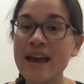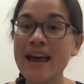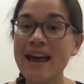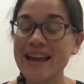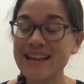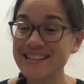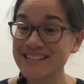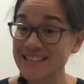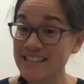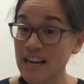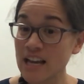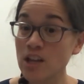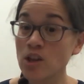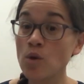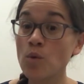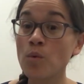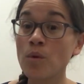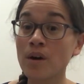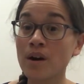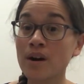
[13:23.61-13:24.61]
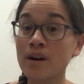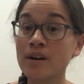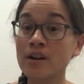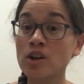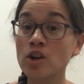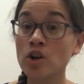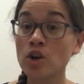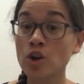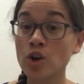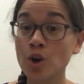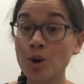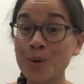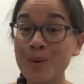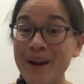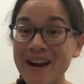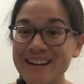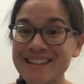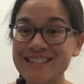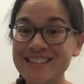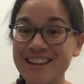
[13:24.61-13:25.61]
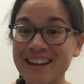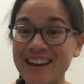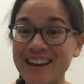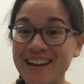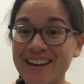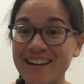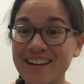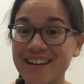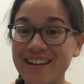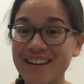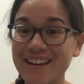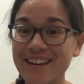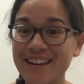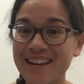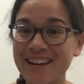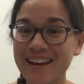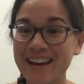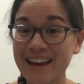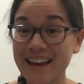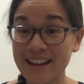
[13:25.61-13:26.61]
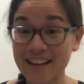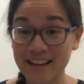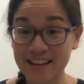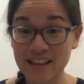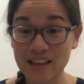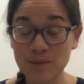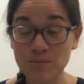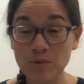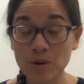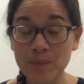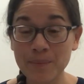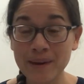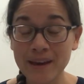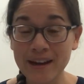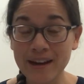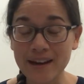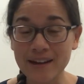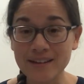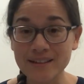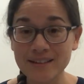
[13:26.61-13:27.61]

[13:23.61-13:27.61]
And say the word correctly, and let them repeat it.